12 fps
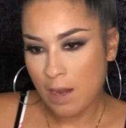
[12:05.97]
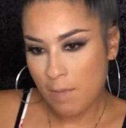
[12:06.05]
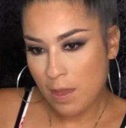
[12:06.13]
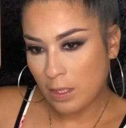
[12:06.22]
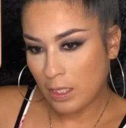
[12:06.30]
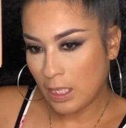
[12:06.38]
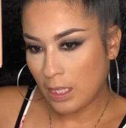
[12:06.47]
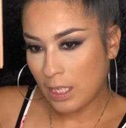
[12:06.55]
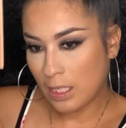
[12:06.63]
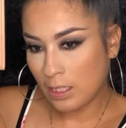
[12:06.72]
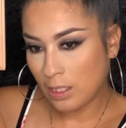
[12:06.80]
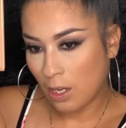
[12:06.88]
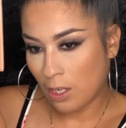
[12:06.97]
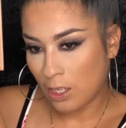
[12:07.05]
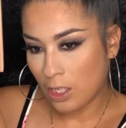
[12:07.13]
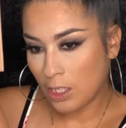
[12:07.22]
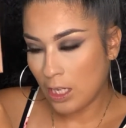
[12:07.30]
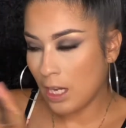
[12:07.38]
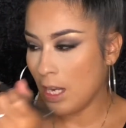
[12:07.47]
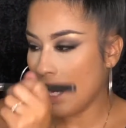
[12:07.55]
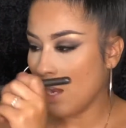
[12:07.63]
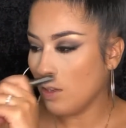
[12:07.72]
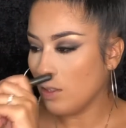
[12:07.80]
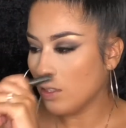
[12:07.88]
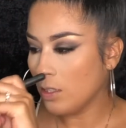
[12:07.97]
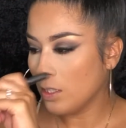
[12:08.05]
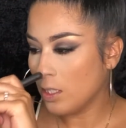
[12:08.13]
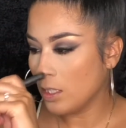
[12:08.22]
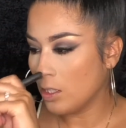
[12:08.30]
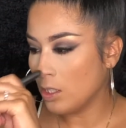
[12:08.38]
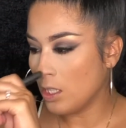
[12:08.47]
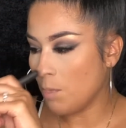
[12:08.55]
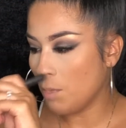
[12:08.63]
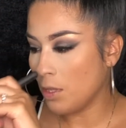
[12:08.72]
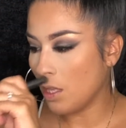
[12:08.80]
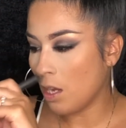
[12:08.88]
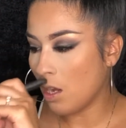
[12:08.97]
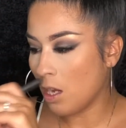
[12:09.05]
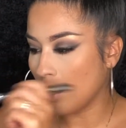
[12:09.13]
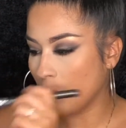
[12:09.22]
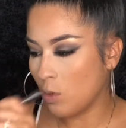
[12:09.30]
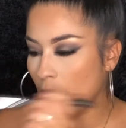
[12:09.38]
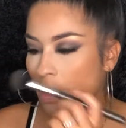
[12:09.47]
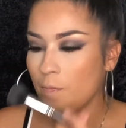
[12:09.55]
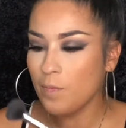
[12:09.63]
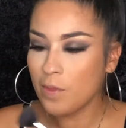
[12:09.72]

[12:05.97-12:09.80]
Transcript: I'm using this darker shade now, just to deepen that contour.